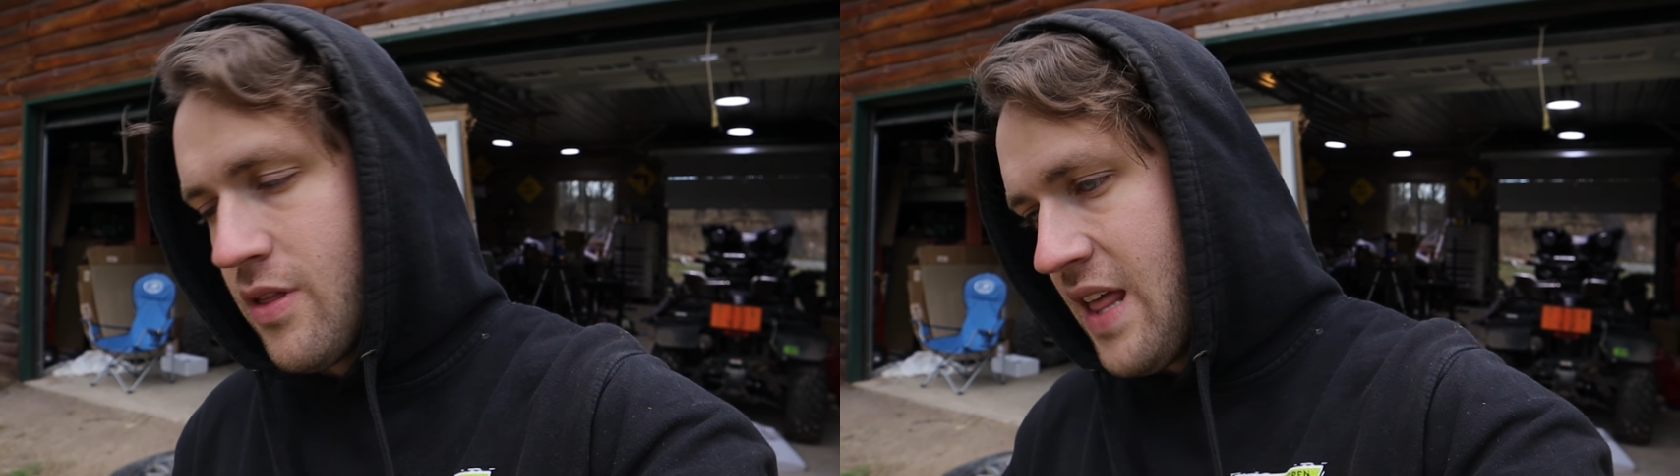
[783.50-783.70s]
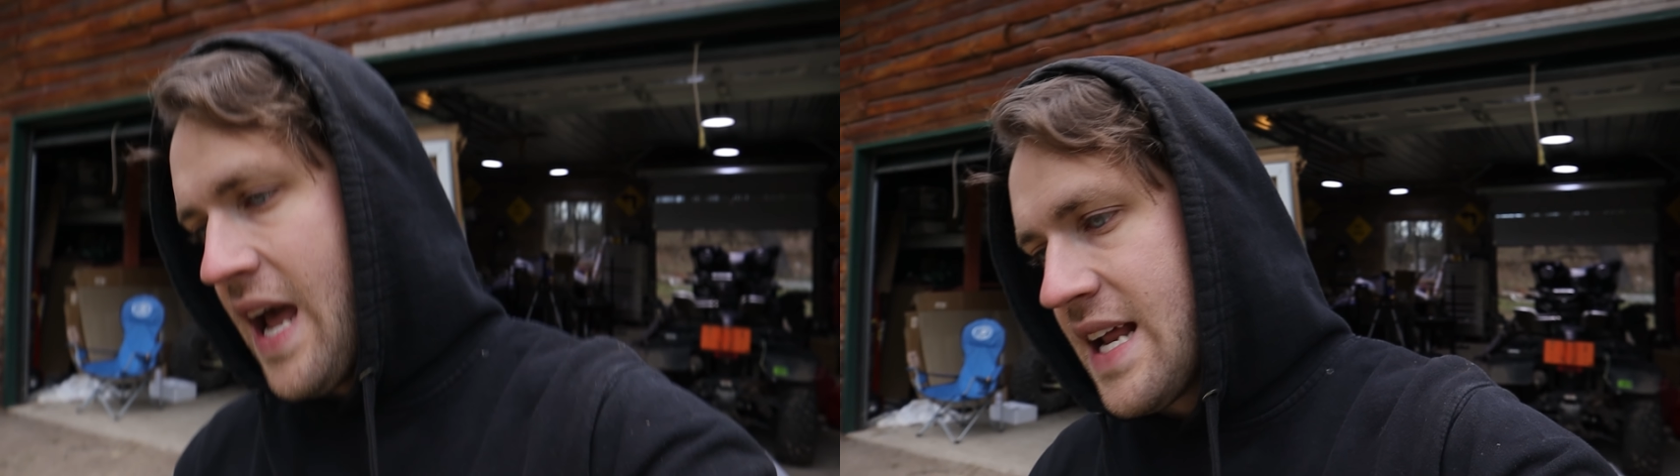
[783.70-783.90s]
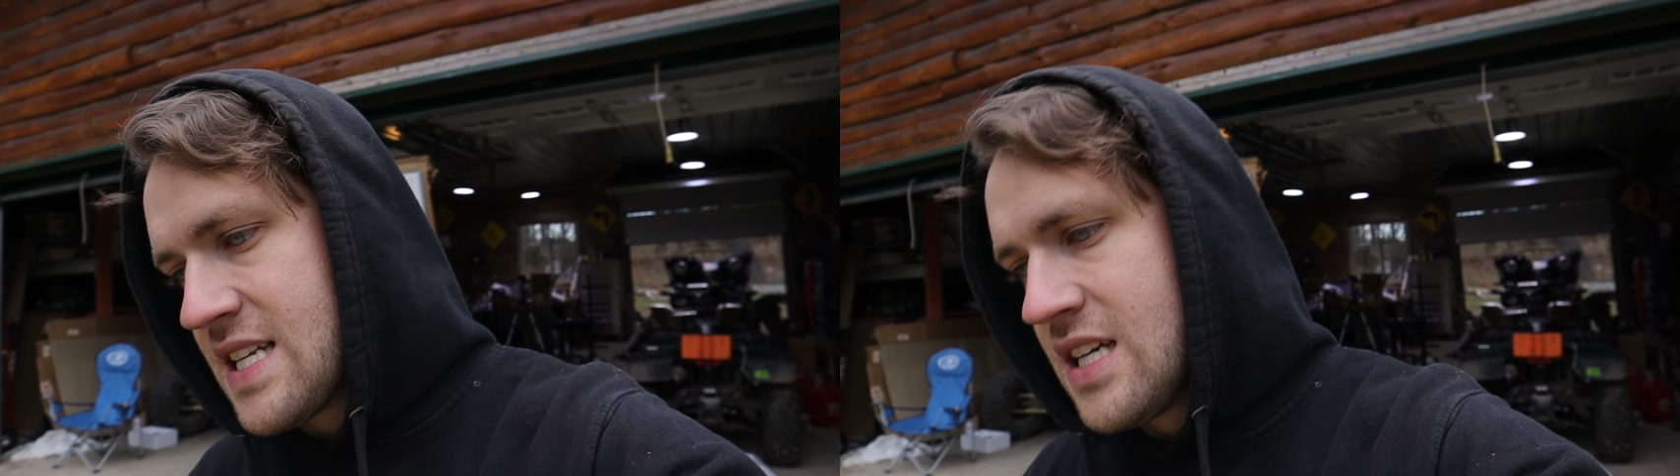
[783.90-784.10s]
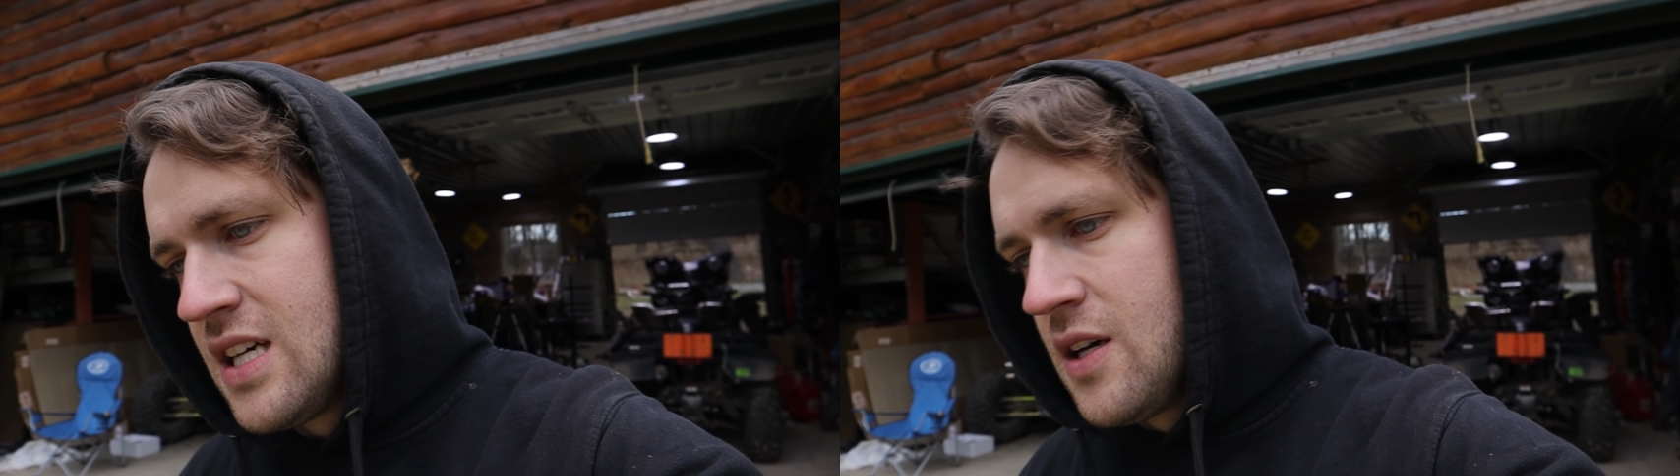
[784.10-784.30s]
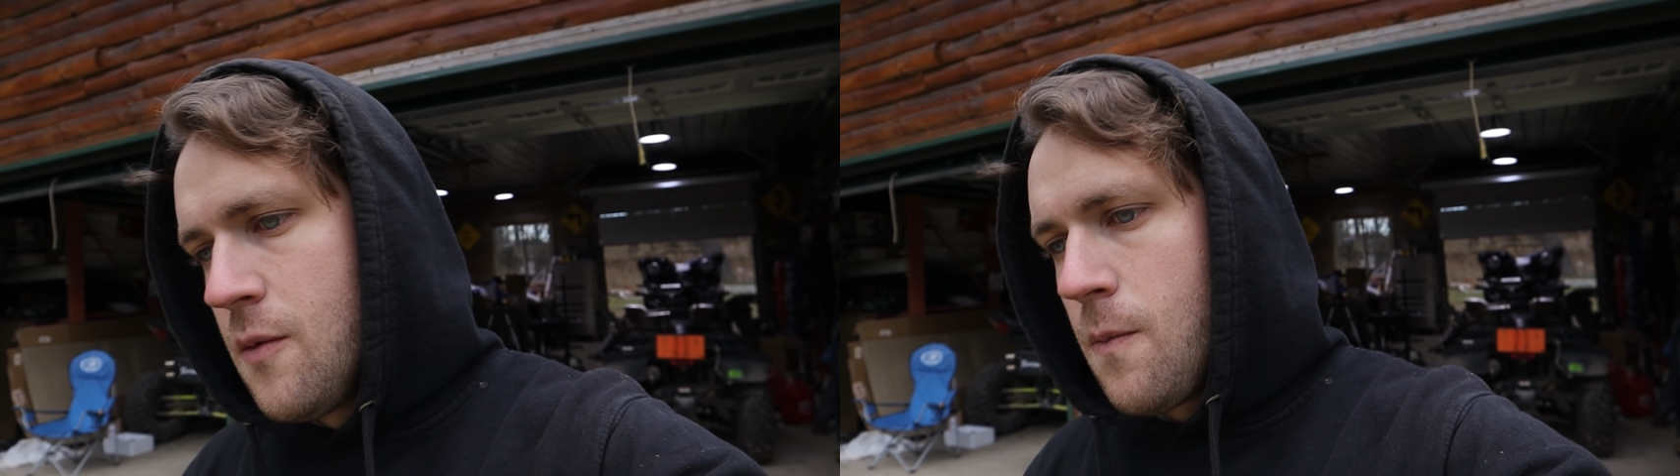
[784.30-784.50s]
that.
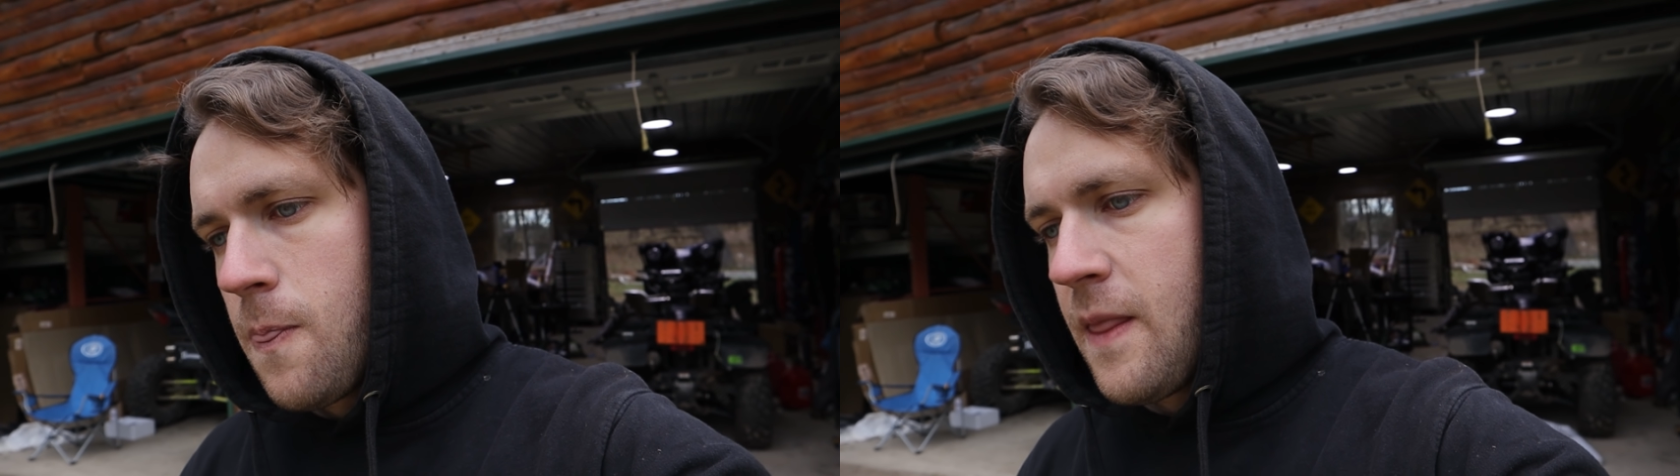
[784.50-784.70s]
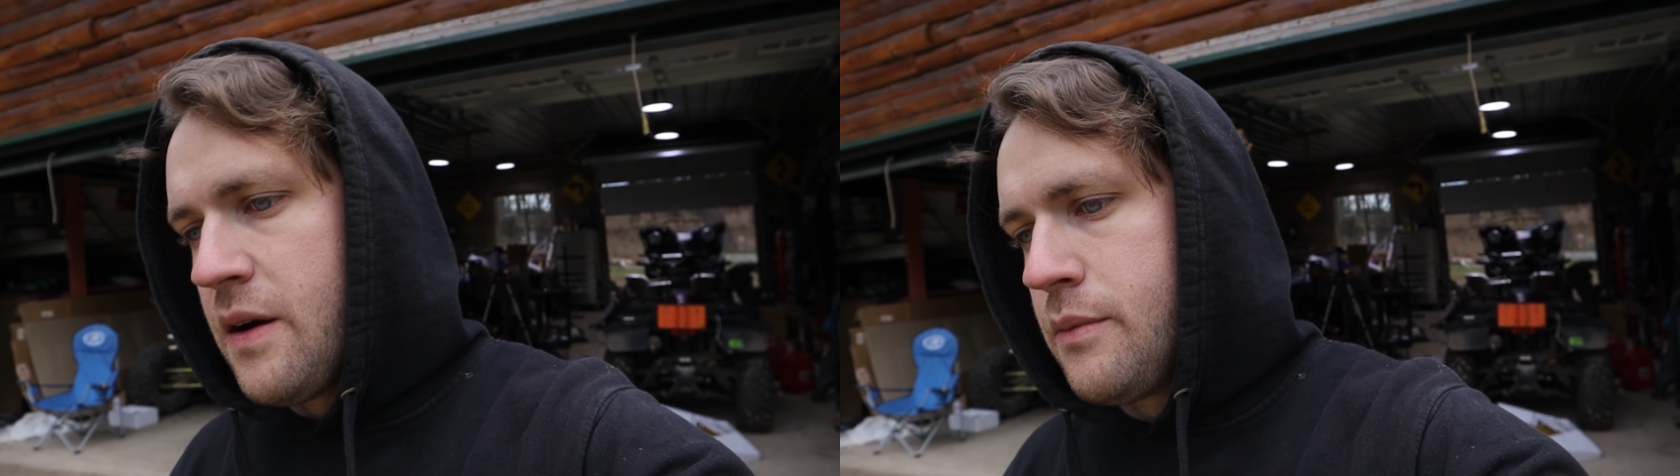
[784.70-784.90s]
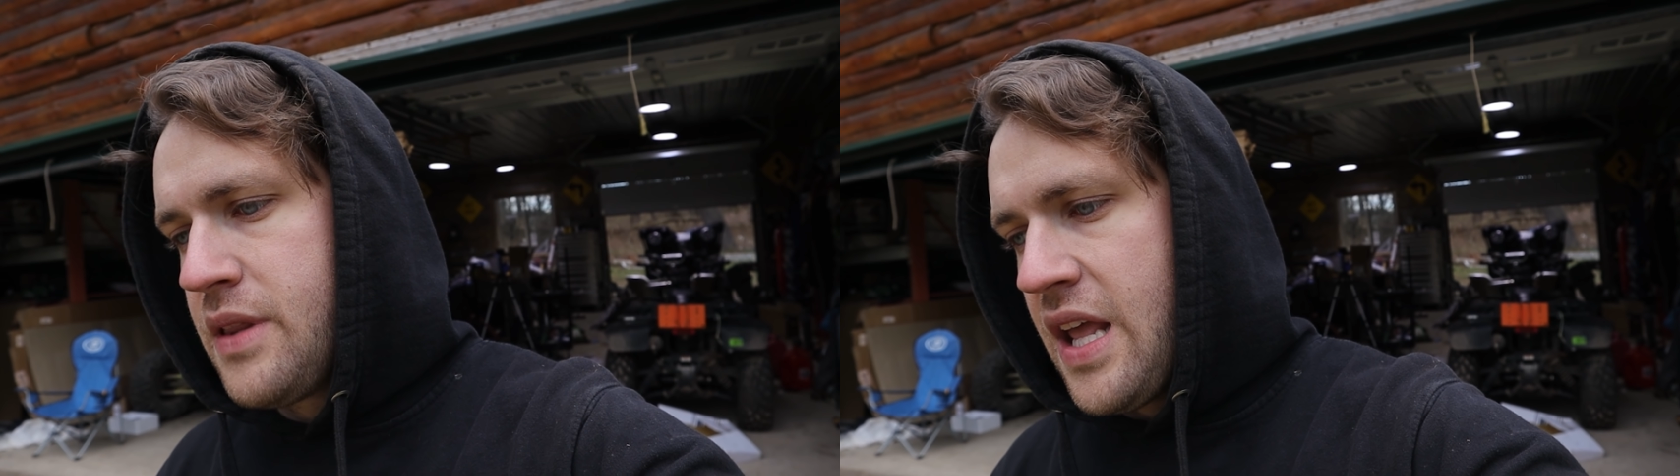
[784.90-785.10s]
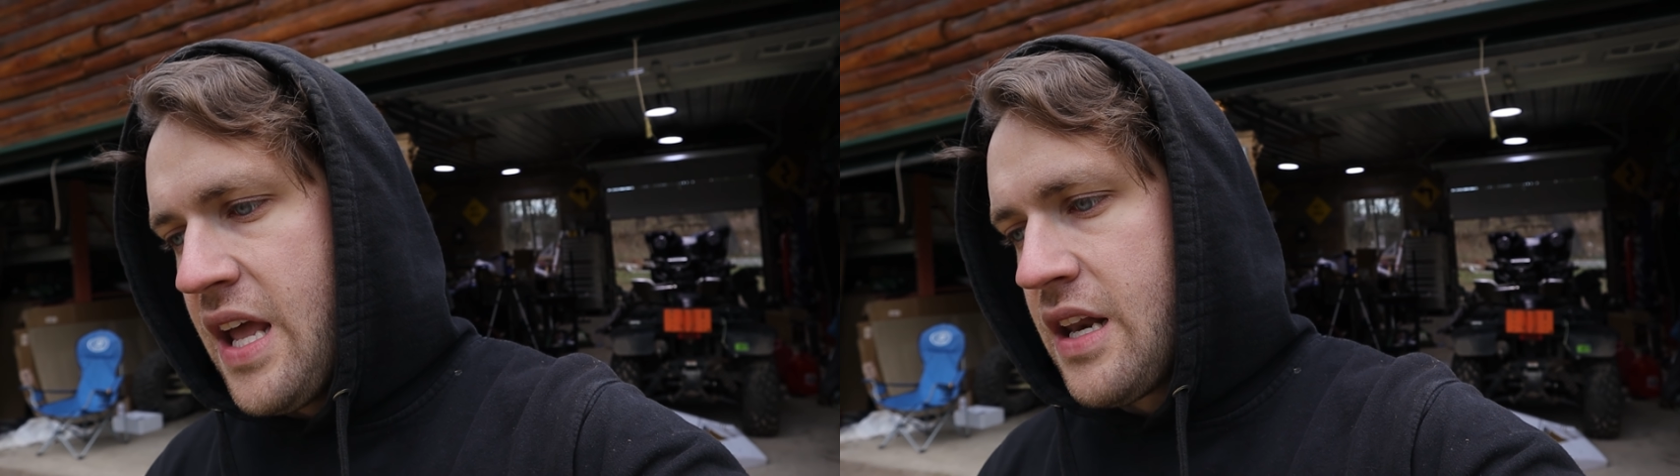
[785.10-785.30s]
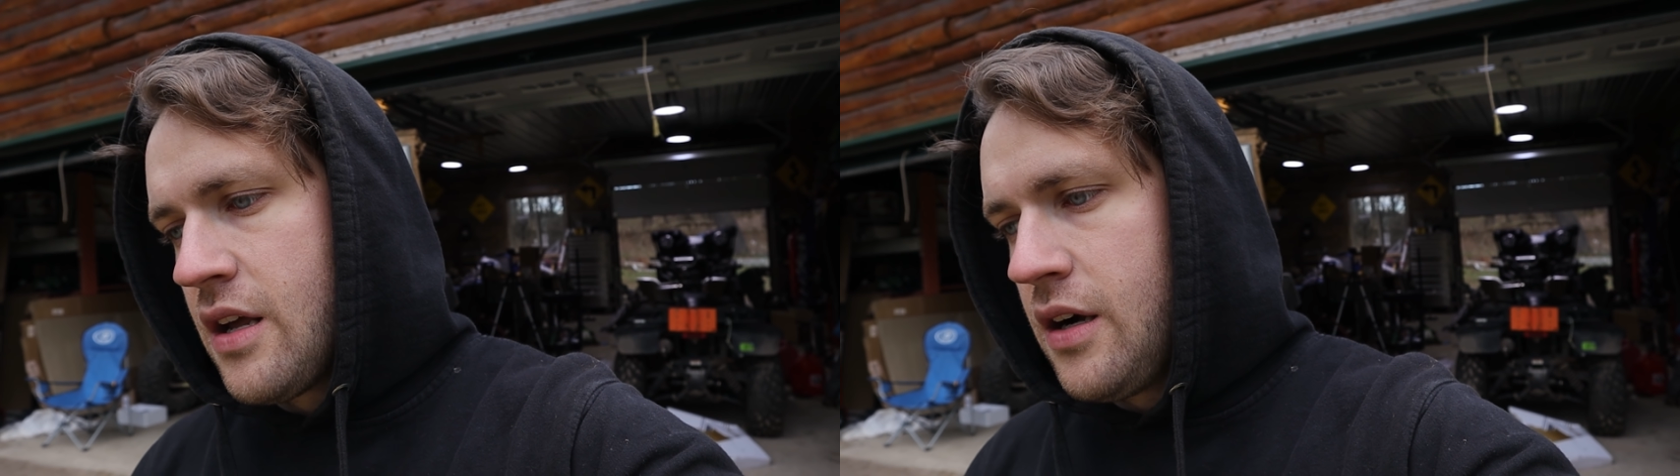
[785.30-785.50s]

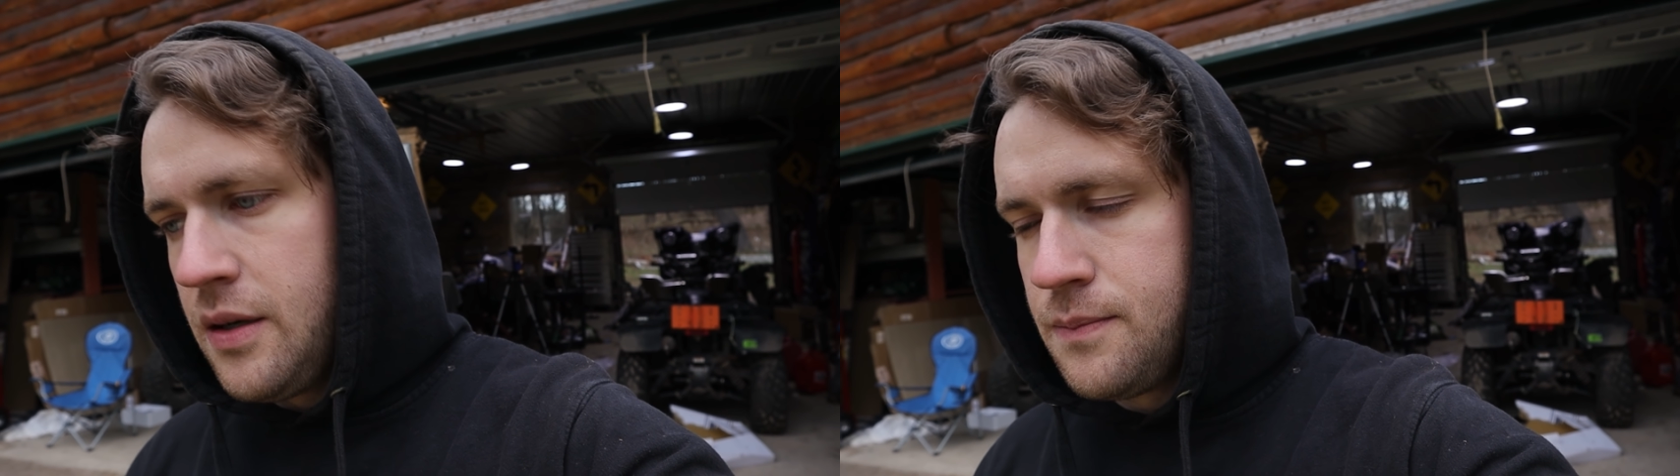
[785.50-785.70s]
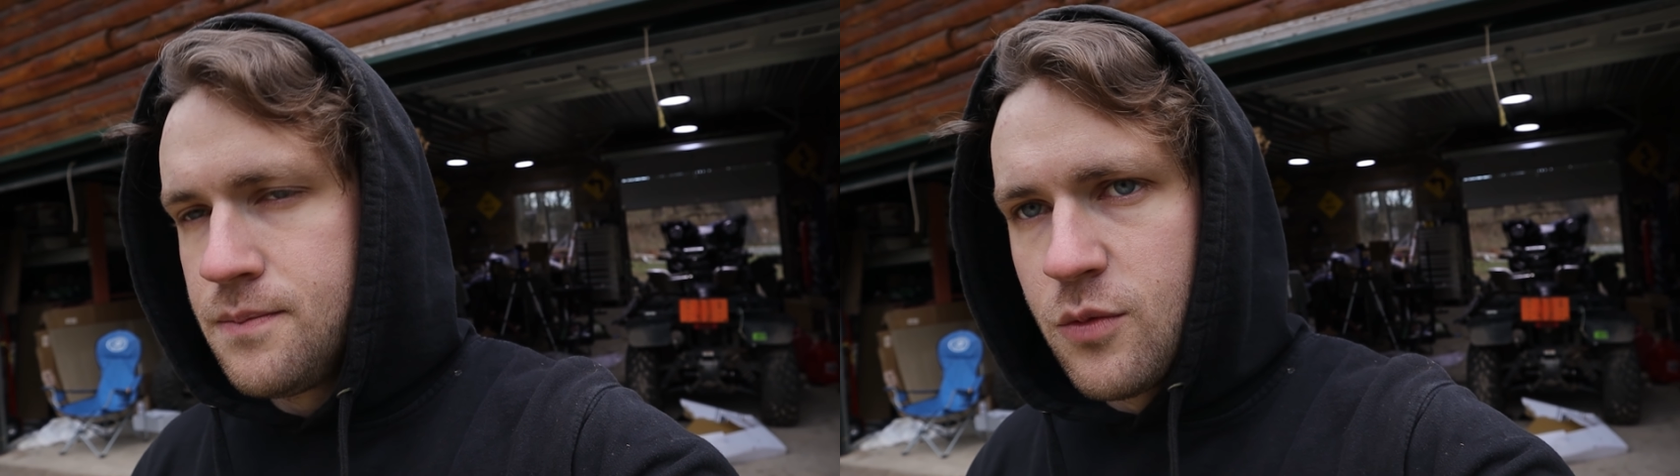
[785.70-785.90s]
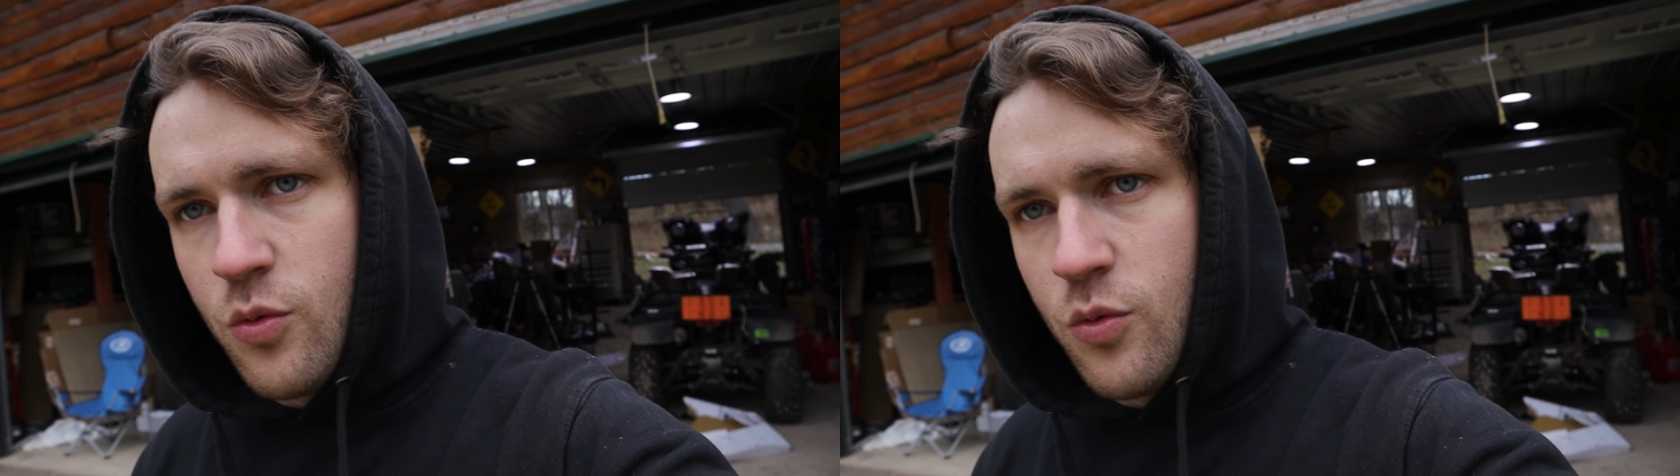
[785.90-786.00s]
Then